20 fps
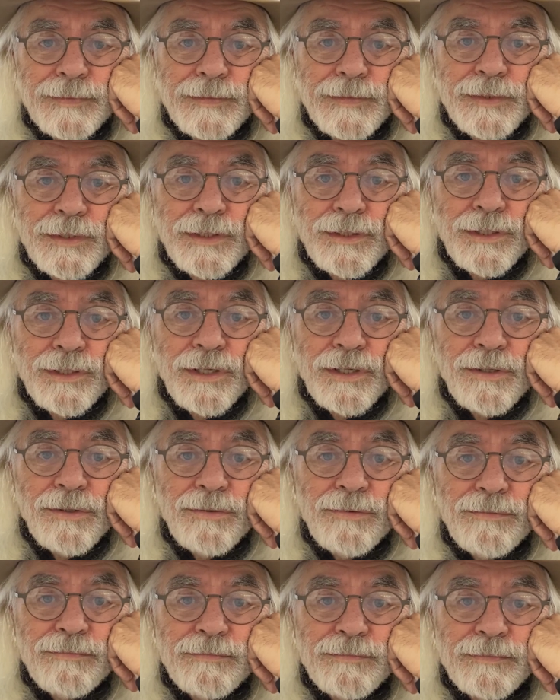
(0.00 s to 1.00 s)
you
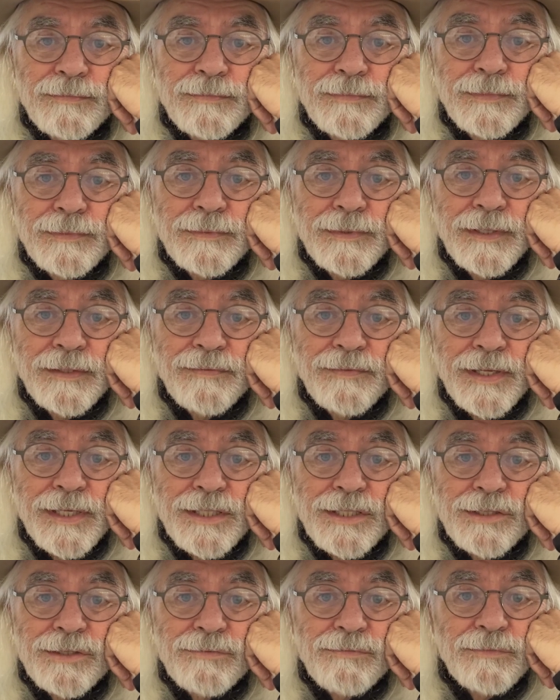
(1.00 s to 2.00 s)
know, if
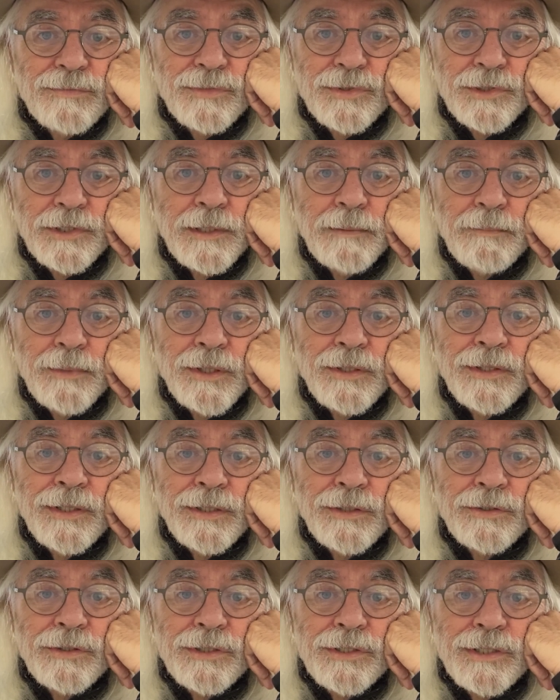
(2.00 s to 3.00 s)
that's something you're
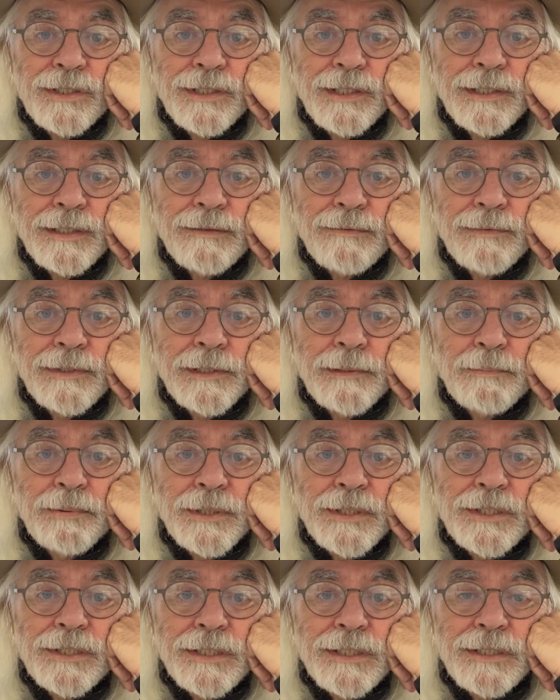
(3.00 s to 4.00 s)
interested in, we'd
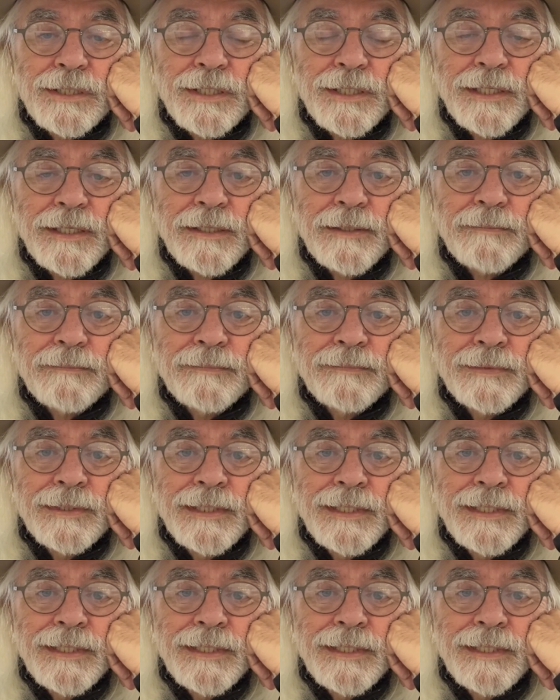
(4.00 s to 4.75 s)
appreciate your help.